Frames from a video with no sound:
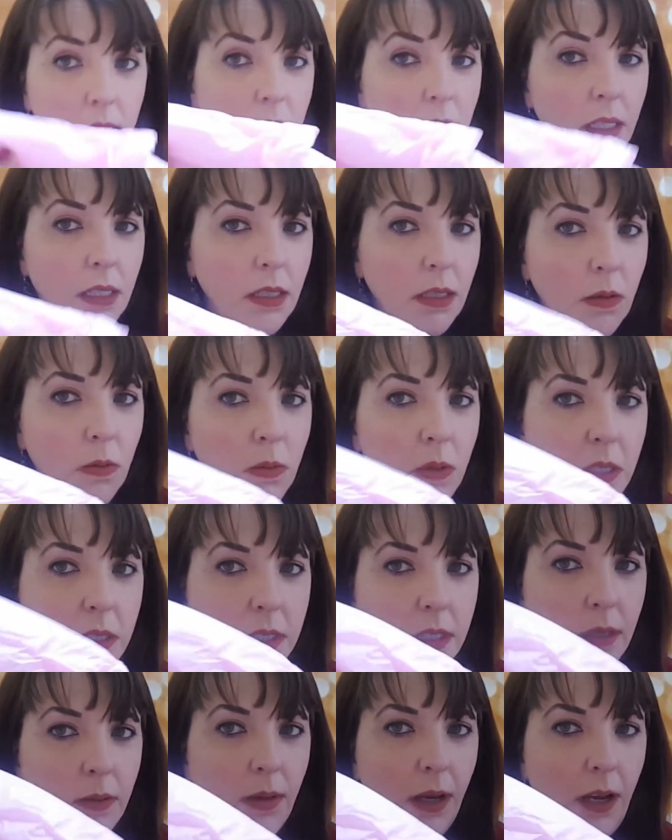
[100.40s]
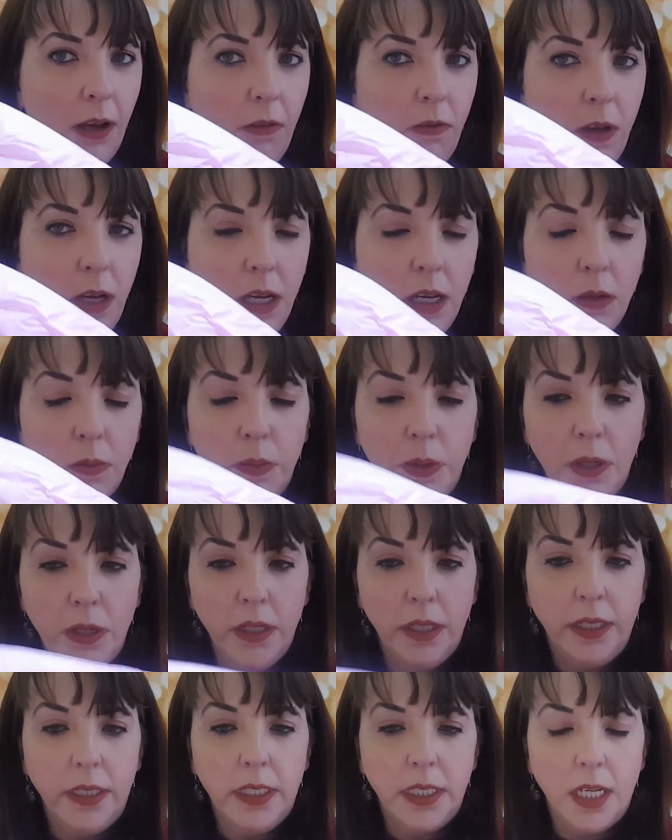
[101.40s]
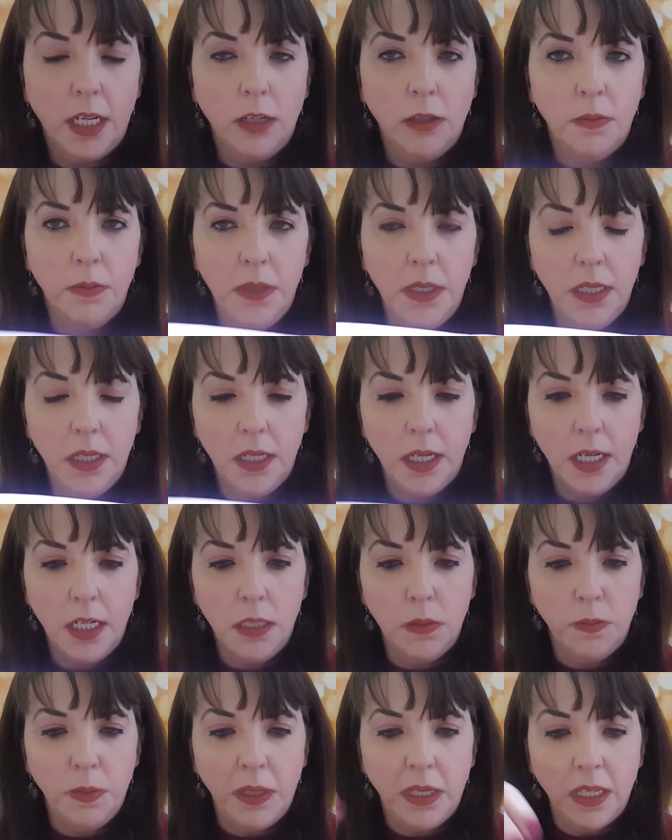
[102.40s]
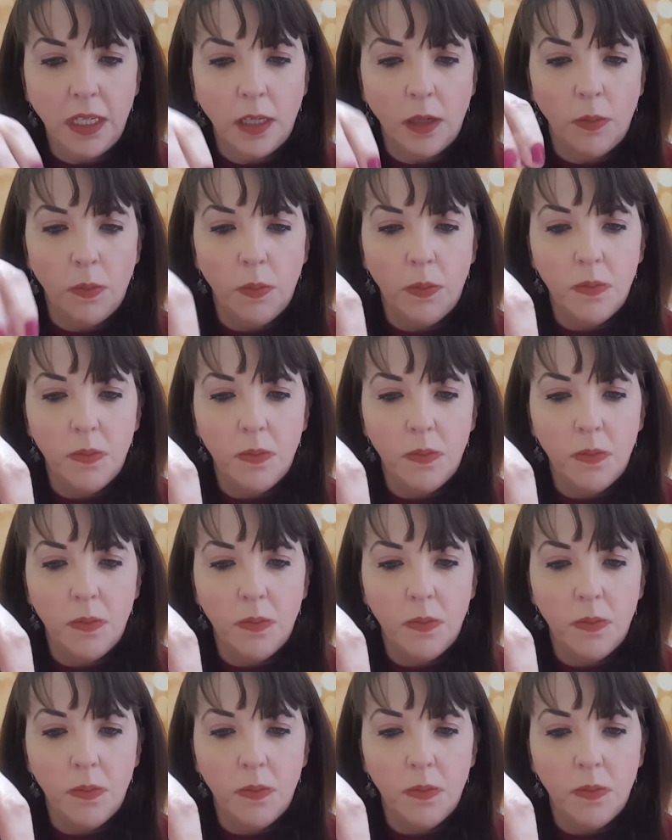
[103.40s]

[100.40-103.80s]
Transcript: Not whatsoever, but it's like in a nice pink